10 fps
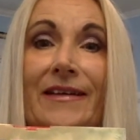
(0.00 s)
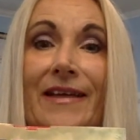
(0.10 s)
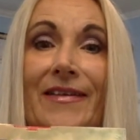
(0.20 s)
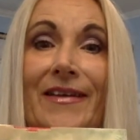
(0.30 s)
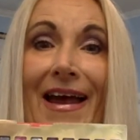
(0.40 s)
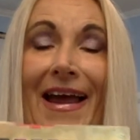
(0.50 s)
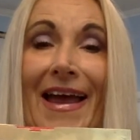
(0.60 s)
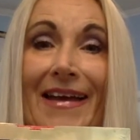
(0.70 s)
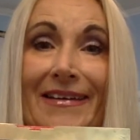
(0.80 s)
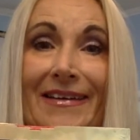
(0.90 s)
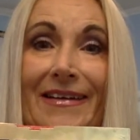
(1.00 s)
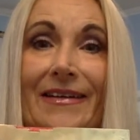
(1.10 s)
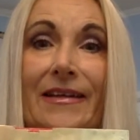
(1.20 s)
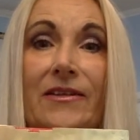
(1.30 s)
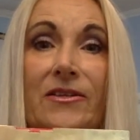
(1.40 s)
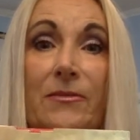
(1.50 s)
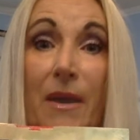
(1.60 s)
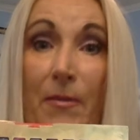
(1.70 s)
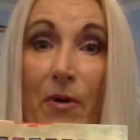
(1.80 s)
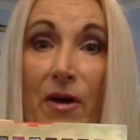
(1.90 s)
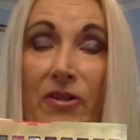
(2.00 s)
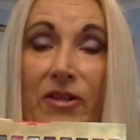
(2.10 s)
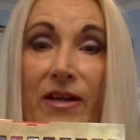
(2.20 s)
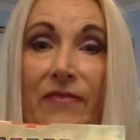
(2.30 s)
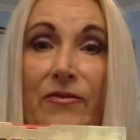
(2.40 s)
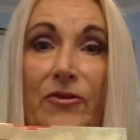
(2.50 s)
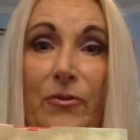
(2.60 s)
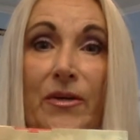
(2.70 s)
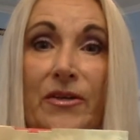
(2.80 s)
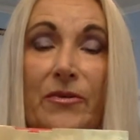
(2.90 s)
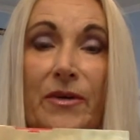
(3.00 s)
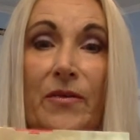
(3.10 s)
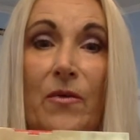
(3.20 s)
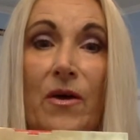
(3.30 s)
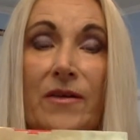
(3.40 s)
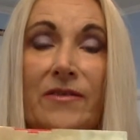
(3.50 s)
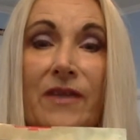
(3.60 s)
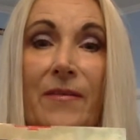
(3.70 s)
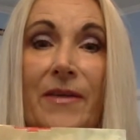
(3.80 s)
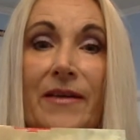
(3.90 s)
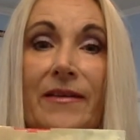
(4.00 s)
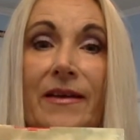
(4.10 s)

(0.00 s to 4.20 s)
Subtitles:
and then I added it into my project for 2021. So, I mean,